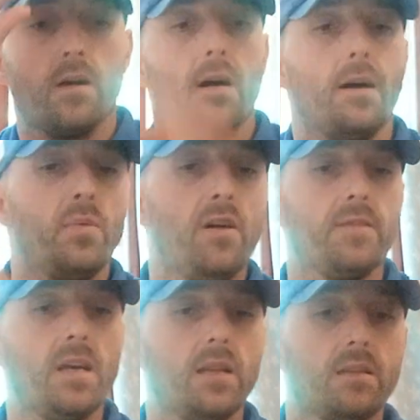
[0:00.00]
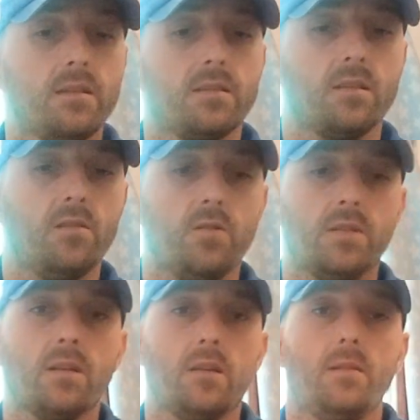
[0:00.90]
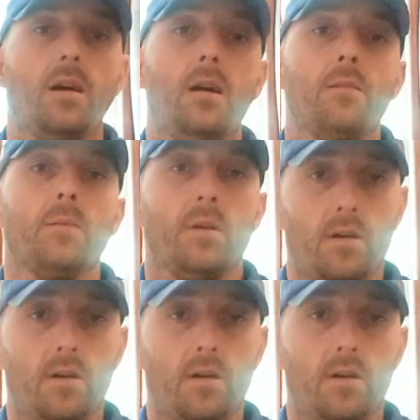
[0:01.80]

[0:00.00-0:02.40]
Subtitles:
Above that is Ljosenheim,